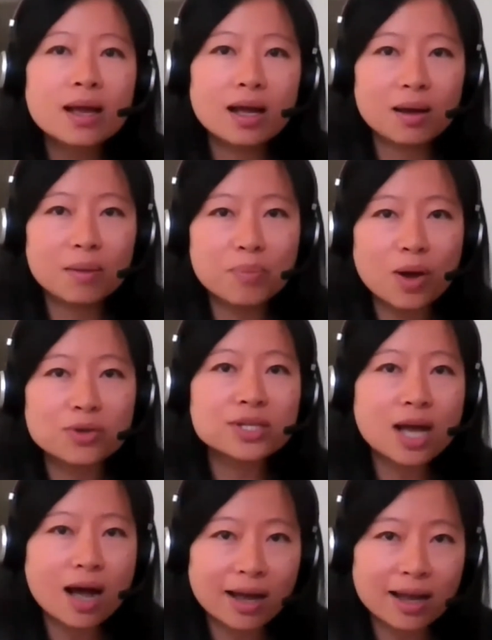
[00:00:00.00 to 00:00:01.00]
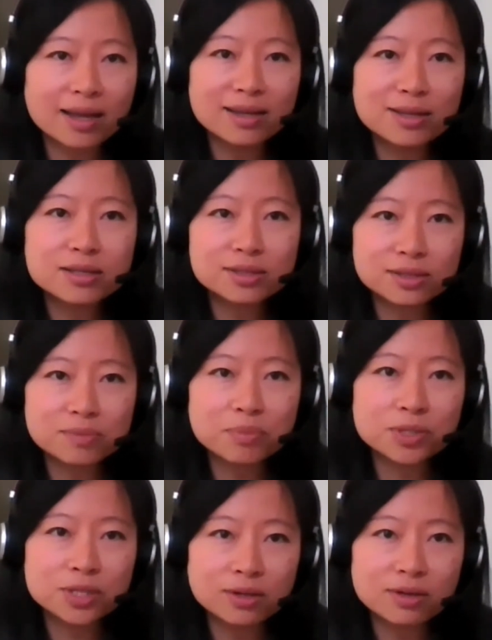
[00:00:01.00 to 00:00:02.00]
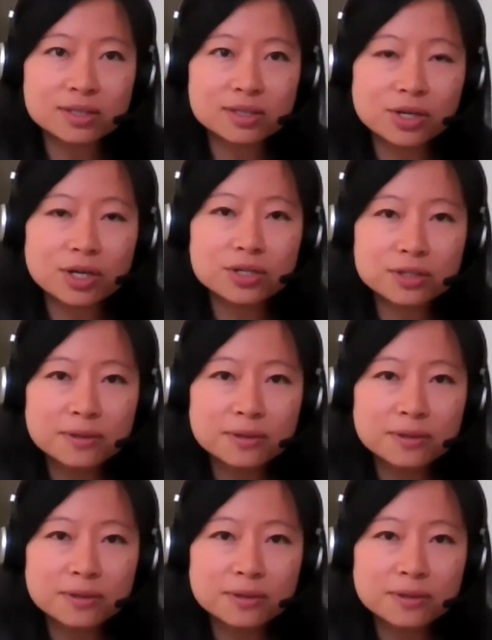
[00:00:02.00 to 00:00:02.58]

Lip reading: bounce high in this particular situation.